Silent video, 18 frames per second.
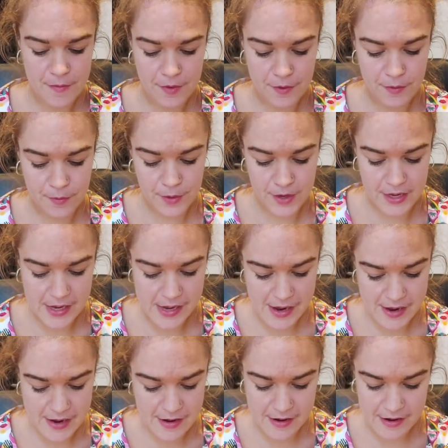
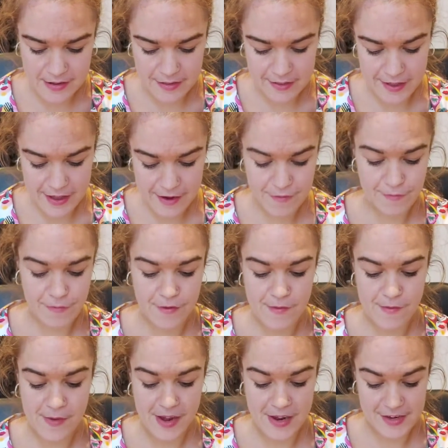We then,
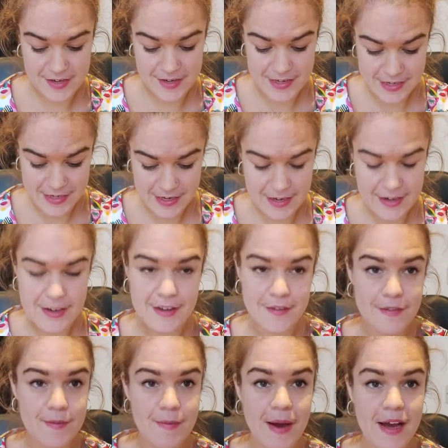from my understanding
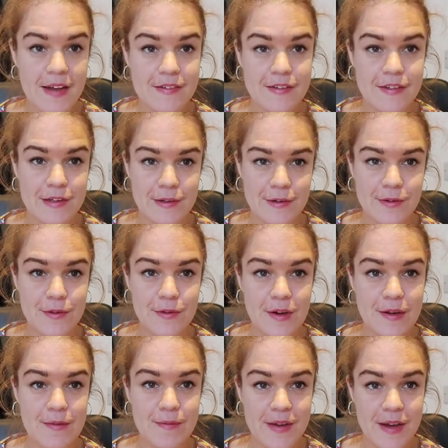of the pattern, although
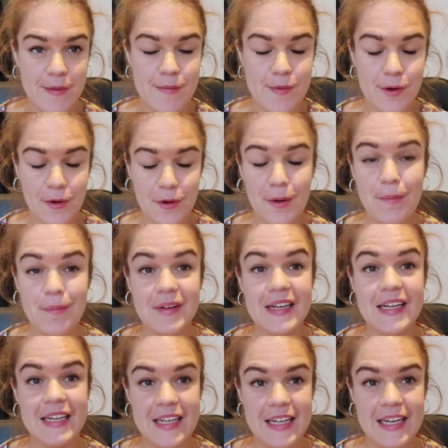I admit I'm not
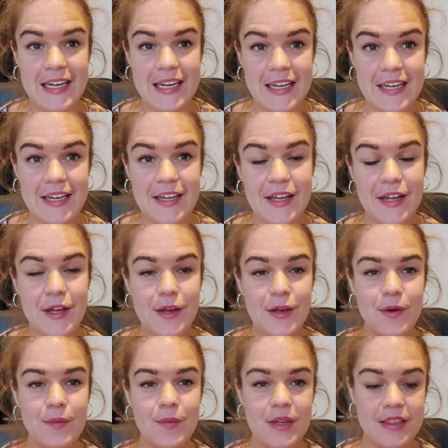completely clear,
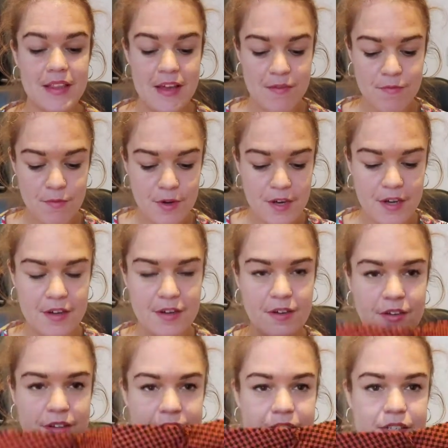we then work
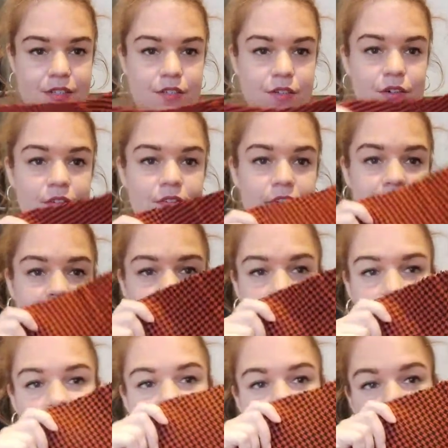on these sort of
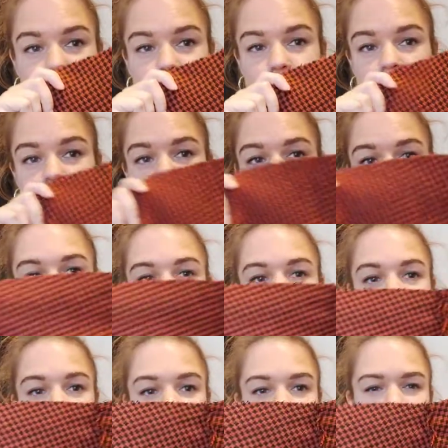extended bits that
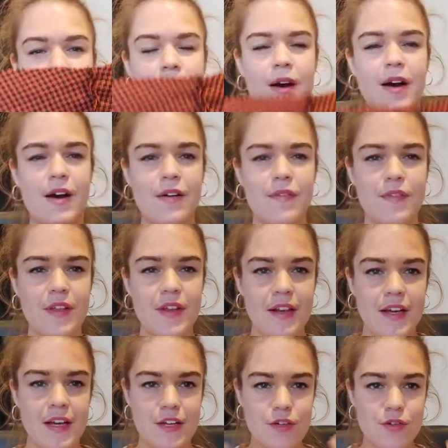form part of the
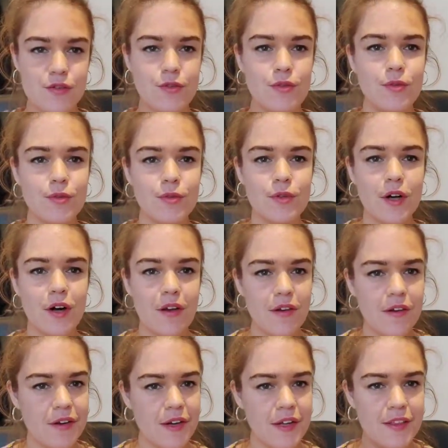like shawl
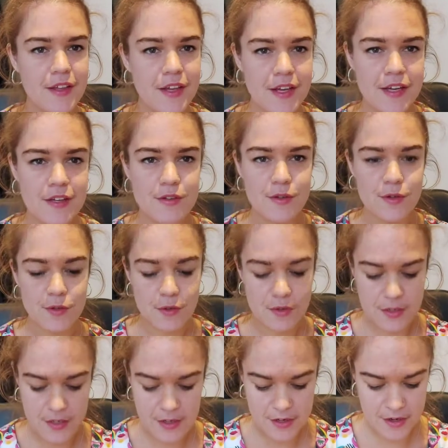collar, I think it's
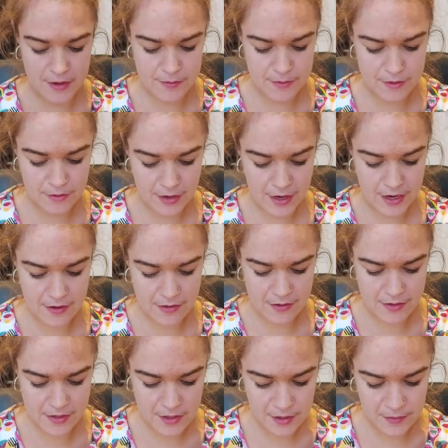called, that comes
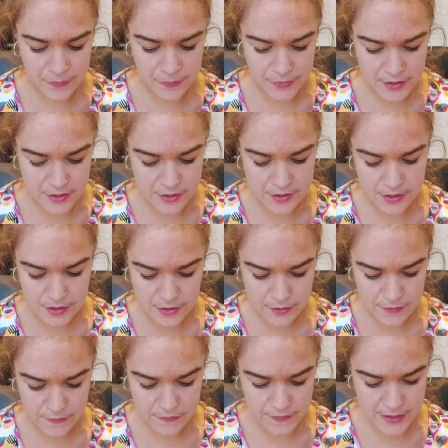round. So the
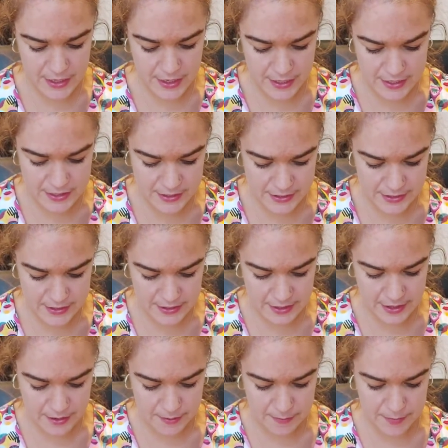first
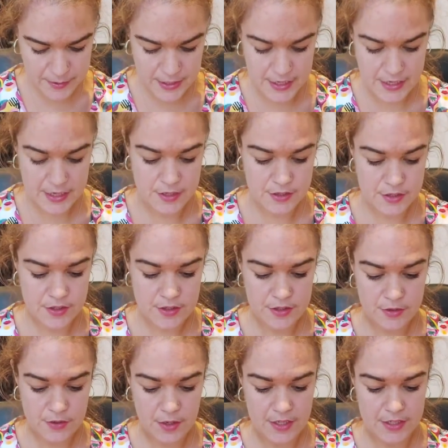step is
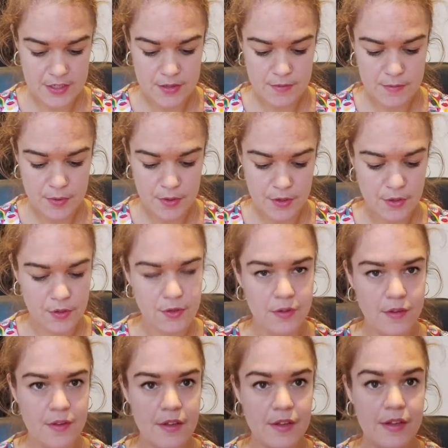quite
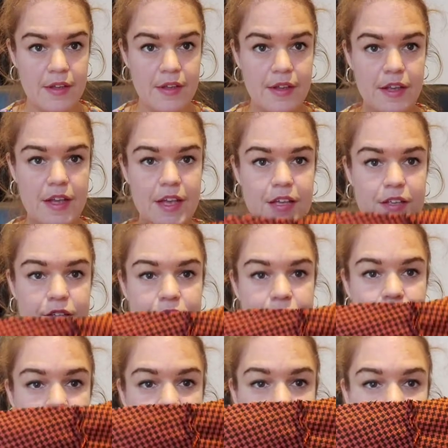simple, is
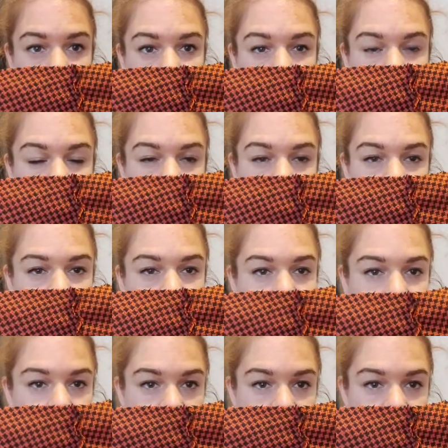to sew those
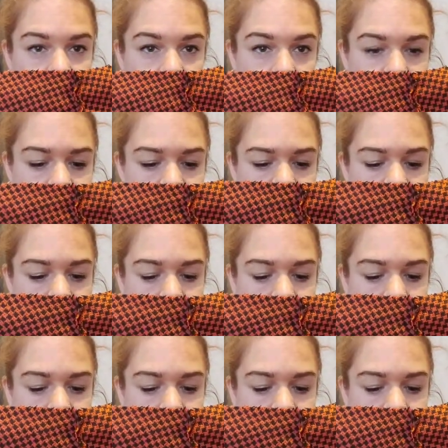straight edges